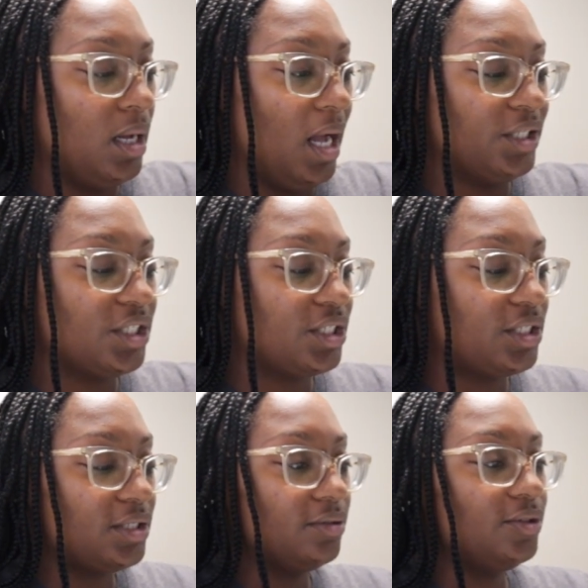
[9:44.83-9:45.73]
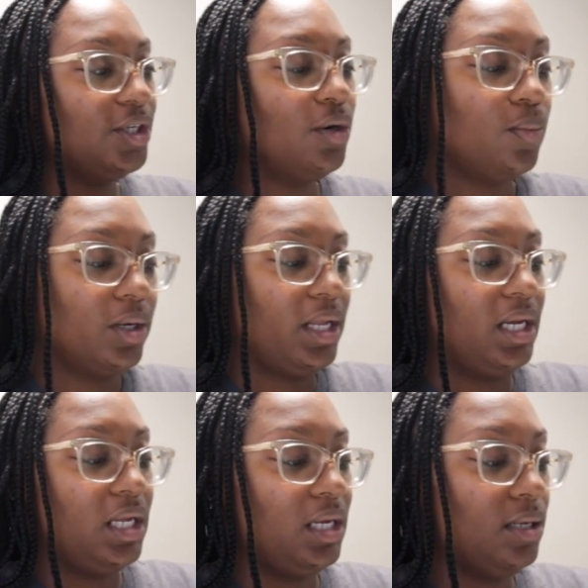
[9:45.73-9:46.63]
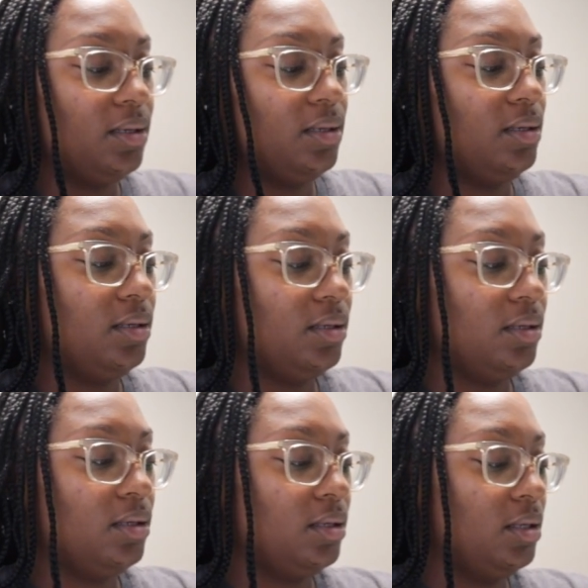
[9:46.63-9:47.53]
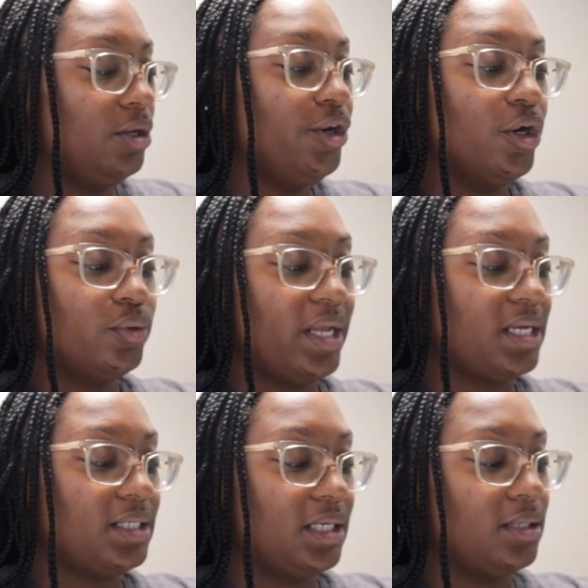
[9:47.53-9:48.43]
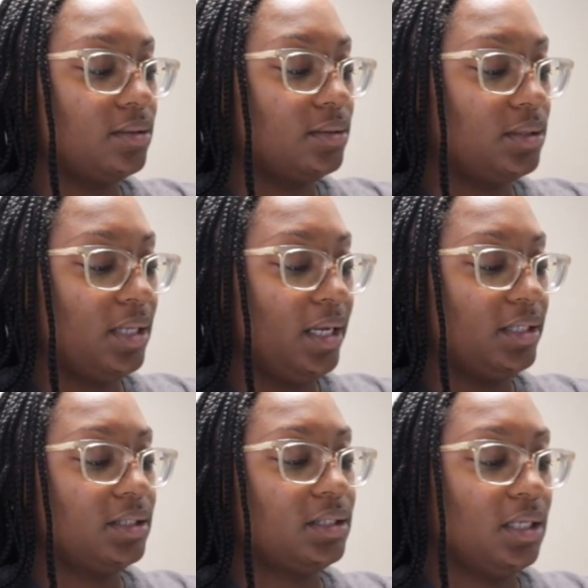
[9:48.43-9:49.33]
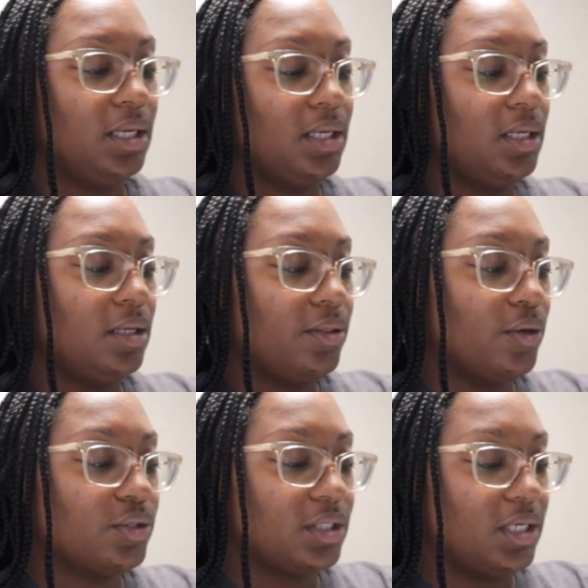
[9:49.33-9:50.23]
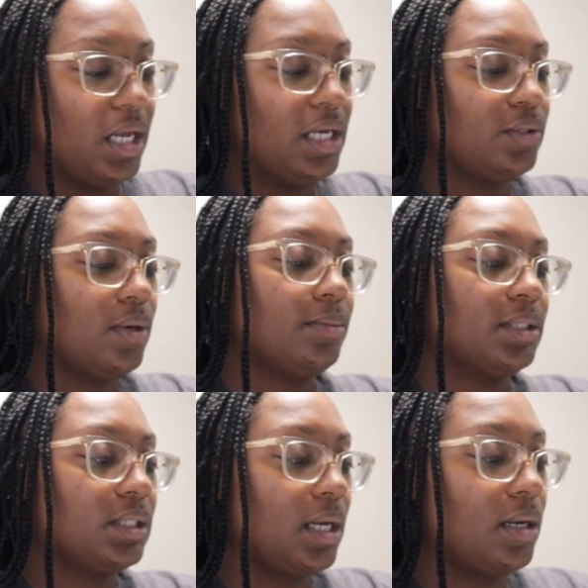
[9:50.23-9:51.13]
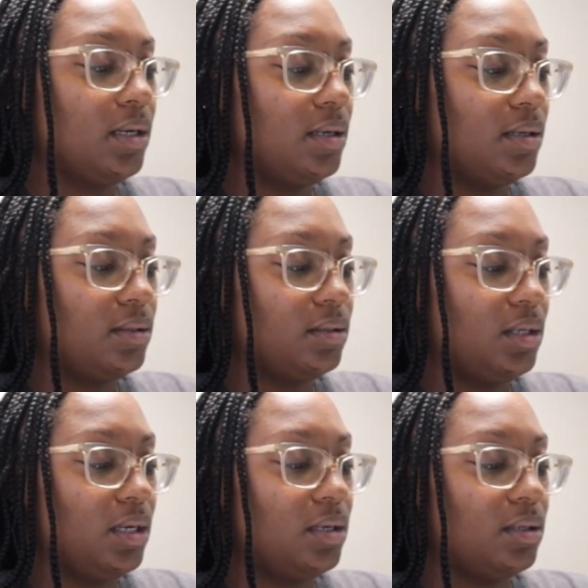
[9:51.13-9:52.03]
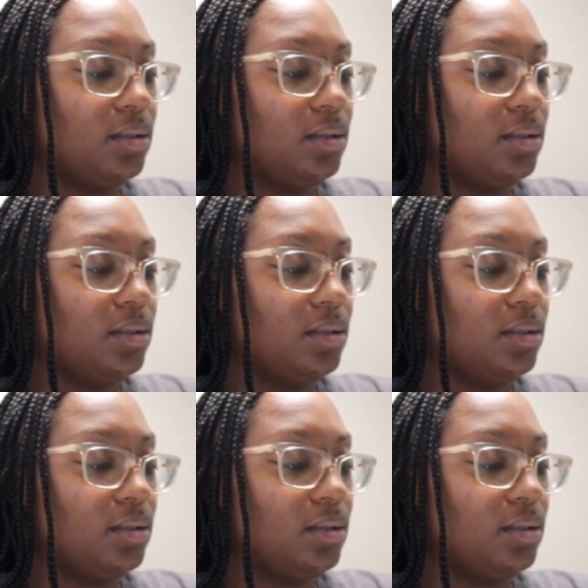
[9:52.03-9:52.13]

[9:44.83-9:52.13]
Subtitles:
I just don't want any no-day sales. Those are the days where I'm just like, oh no.